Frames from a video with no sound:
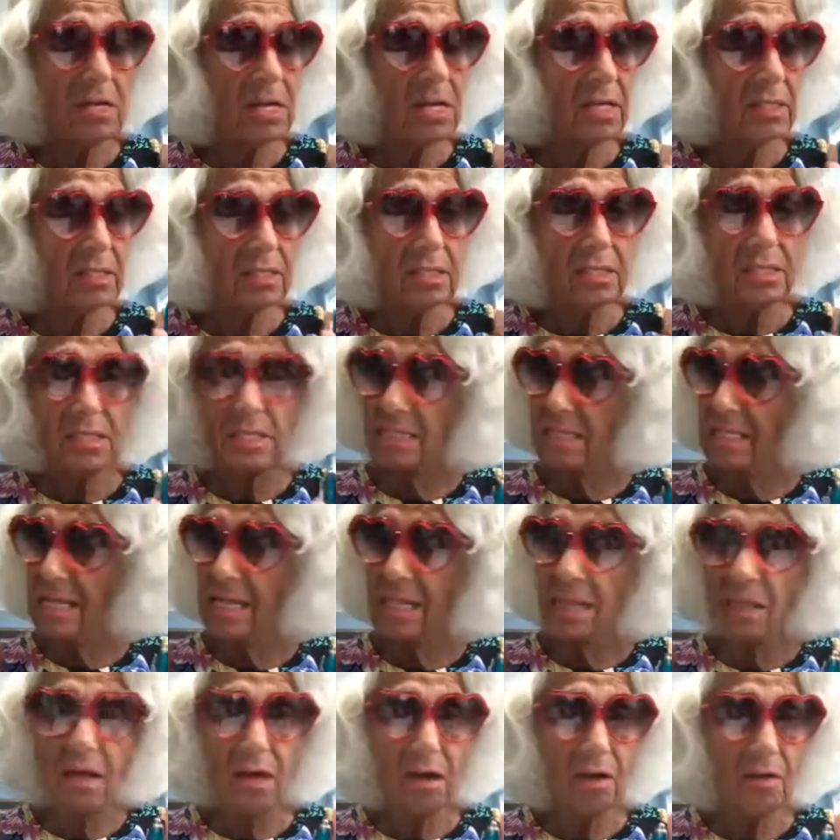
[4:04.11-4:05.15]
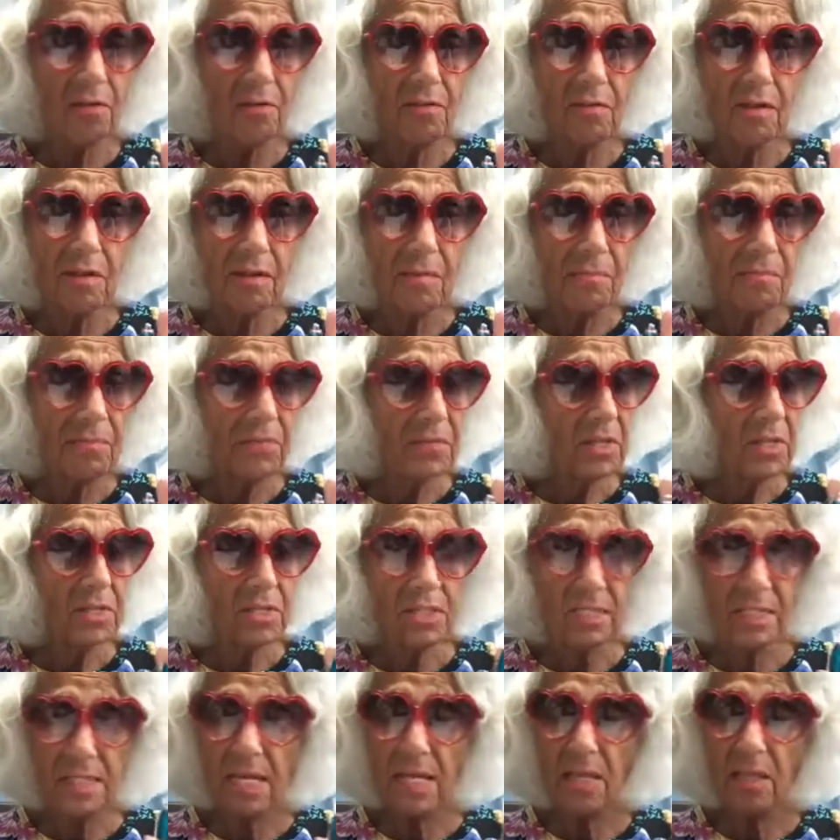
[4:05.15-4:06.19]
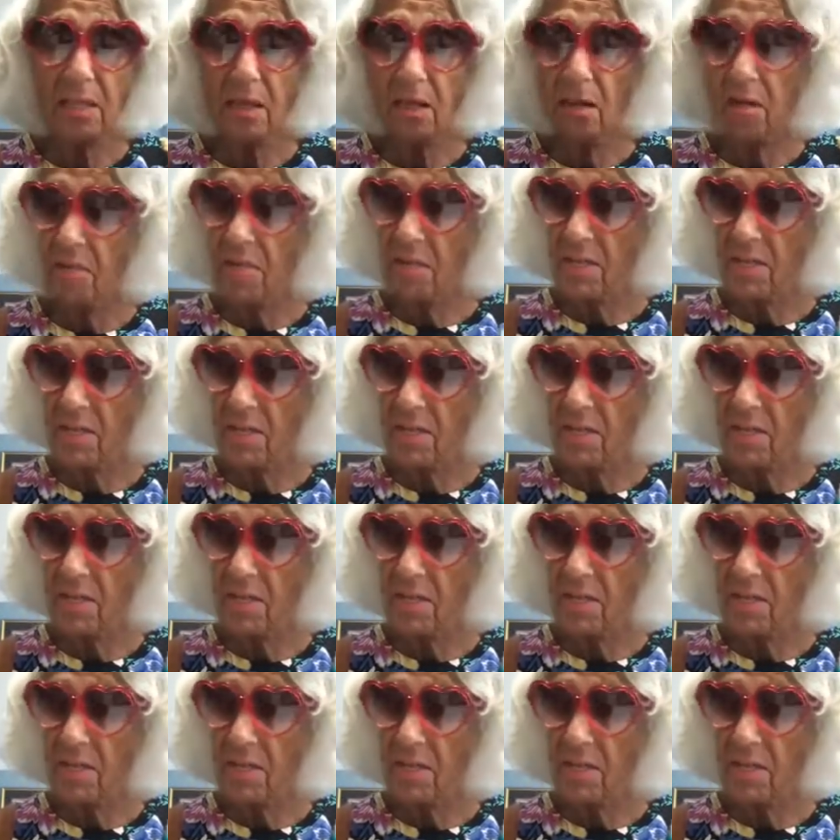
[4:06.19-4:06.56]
not to say love. Doesn't say love,